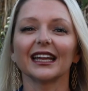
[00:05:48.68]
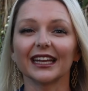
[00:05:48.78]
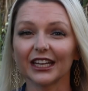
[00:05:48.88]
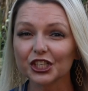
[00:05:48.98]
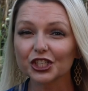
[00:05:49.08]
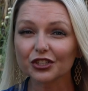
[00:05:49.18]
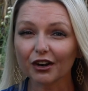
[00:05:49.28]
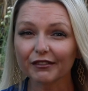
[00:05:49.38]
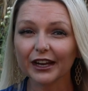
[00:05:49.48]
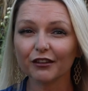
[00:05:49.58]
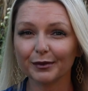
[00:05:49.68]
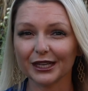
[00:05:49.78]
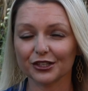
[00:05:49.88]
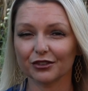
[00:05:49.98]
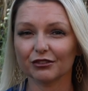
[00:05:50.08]
Each serving of
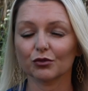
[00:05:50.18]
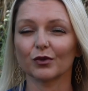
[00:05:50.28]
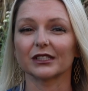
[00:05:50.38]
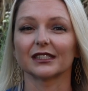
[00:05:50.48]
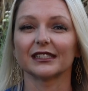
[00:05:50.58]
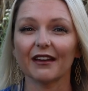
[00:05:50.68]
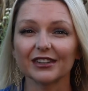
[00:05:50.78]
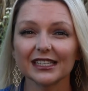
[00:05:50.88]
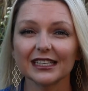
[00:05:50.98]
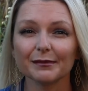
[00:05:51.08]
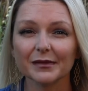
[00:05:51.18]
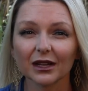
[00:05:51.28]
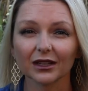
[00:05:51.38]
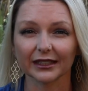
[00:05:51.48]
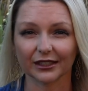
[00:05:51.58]
beet juice was seventy
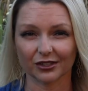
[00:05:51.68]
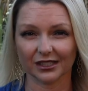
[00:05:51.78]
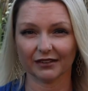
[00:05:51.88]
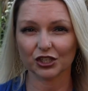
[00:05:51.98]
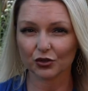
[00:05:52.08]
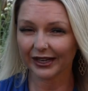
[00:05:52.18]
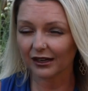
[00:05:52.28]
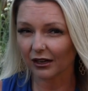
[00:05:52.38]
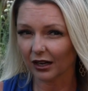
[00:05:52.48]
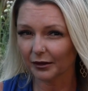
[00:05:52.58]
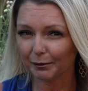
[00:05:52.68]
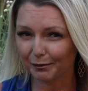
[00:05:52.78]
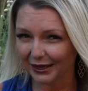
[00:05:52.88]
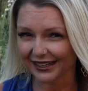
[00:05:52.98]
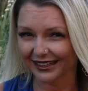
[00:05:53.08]
milliliters of a drink called
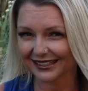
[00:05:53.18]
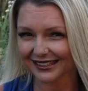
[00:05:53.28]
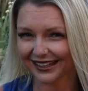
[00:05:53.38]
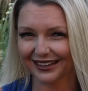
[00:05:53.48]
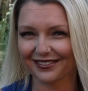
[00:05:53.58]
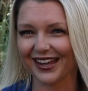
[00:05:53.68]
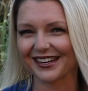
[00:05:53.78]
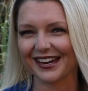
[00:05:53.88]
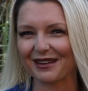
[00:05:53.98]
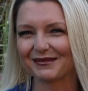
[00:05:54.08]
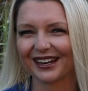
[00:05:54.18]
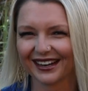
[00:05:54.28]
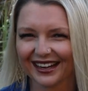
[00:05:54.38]
Beet It. I love that name.